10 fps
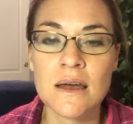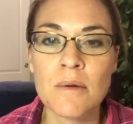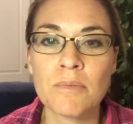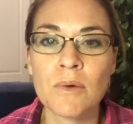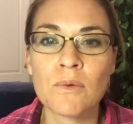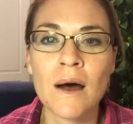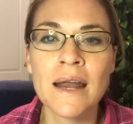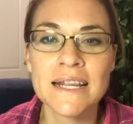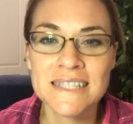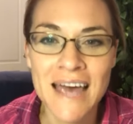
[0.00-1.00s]
But
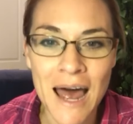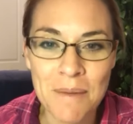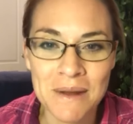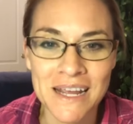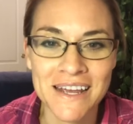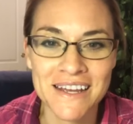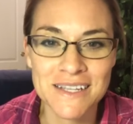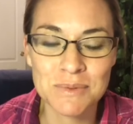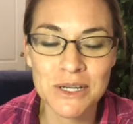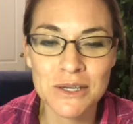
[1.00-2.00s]
what's happening
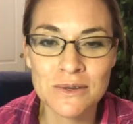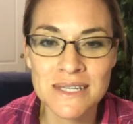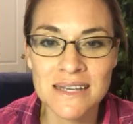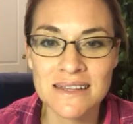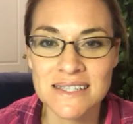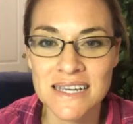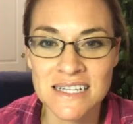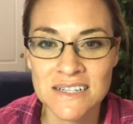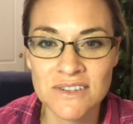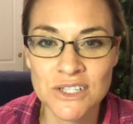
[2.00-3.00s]
is we're using this
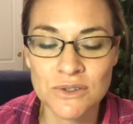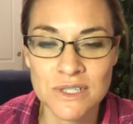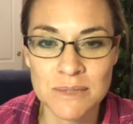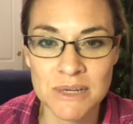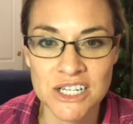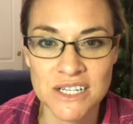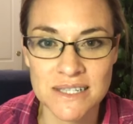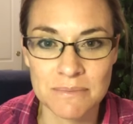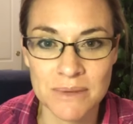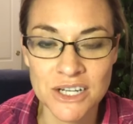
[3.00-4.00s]
individual
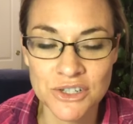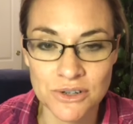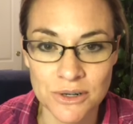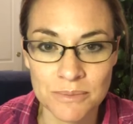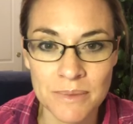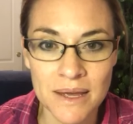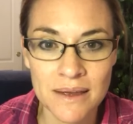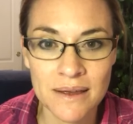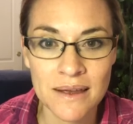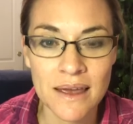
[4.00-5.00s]
species of mushroom,
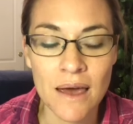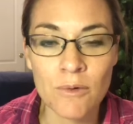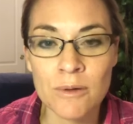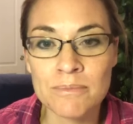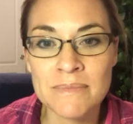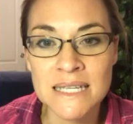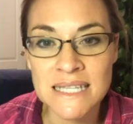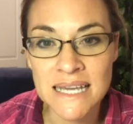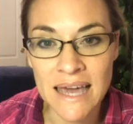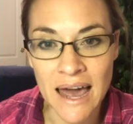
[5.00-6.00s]
and we're
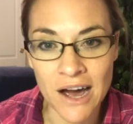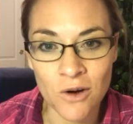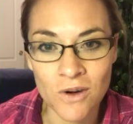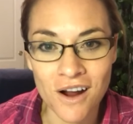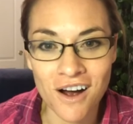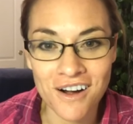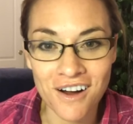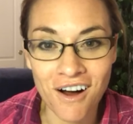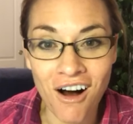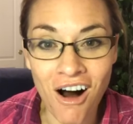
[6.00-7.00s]
missing out on
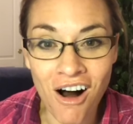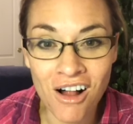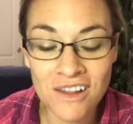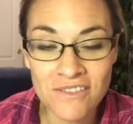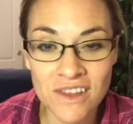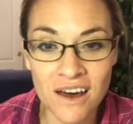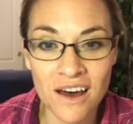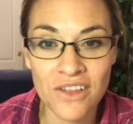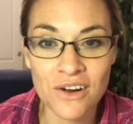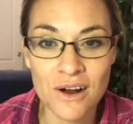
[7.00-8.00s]
all of the
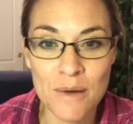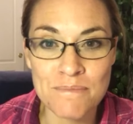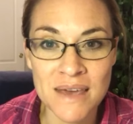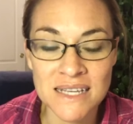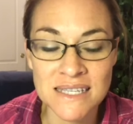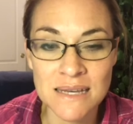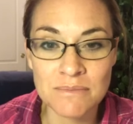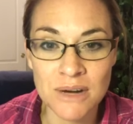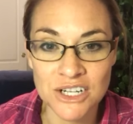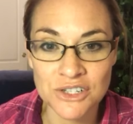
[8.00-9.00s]
other amazing
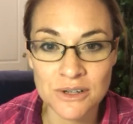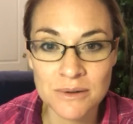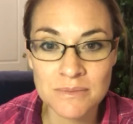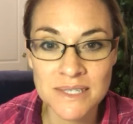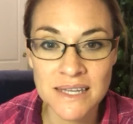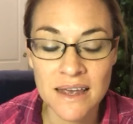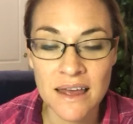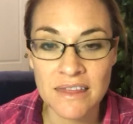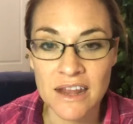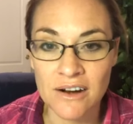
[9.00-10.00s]
mushrooms
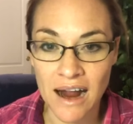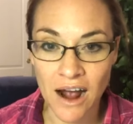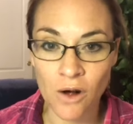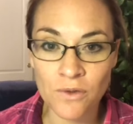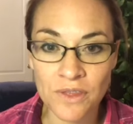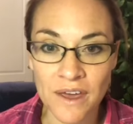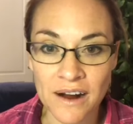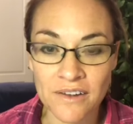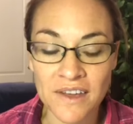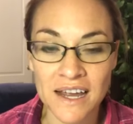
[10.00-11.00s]
that are out
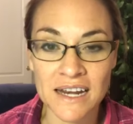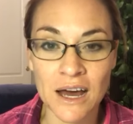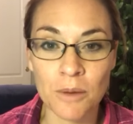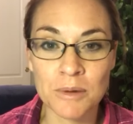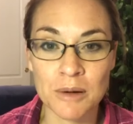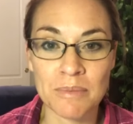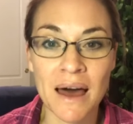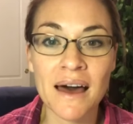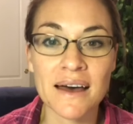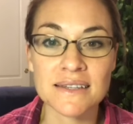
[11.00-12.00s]
there that can help your
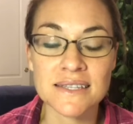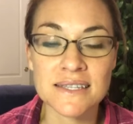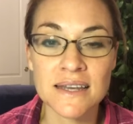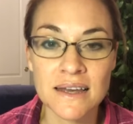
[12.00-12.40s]
pets.